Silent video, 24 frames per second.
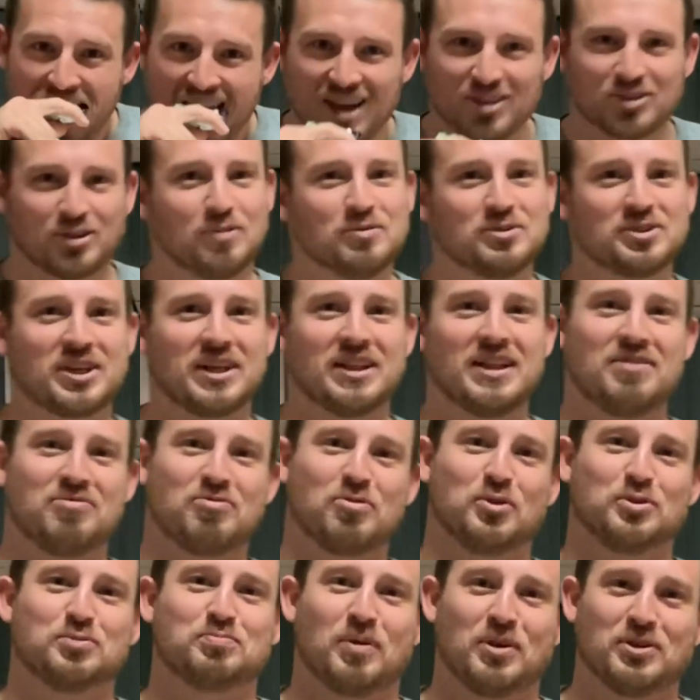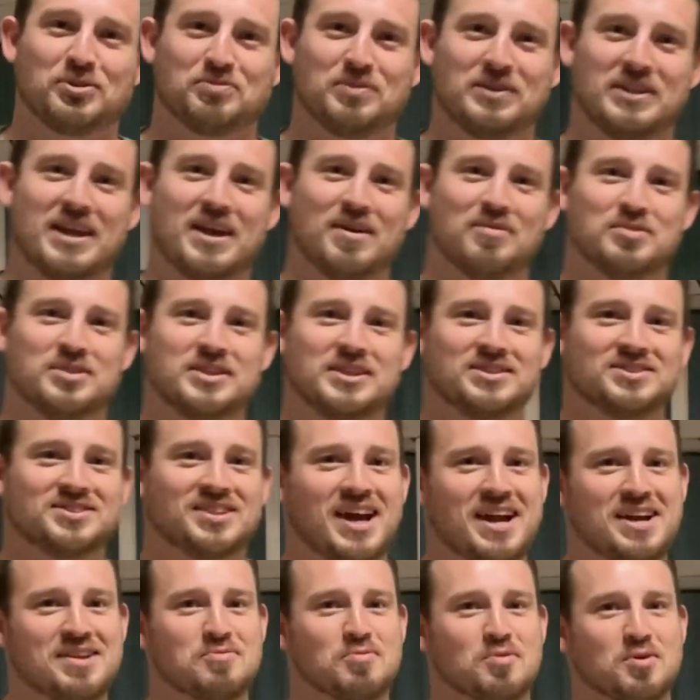so I'm just gonna let Forrest punch me in the head with these. I
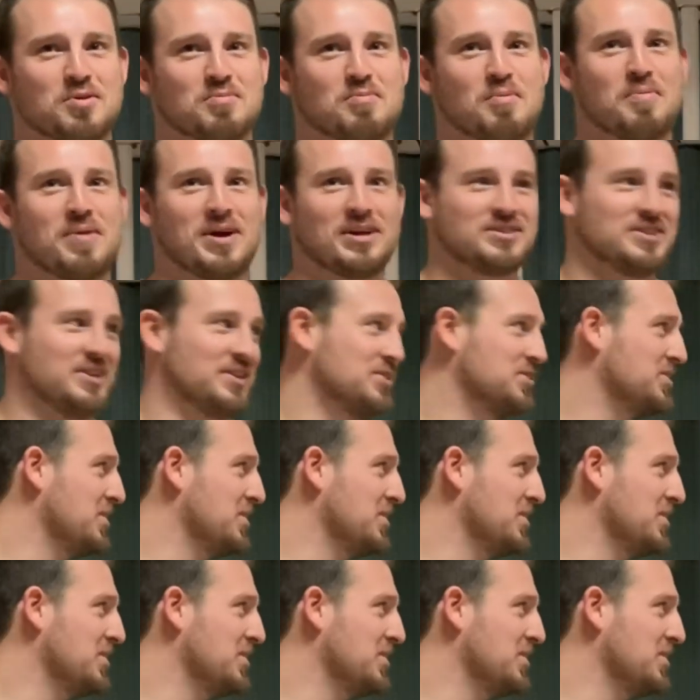didn't warn him about this.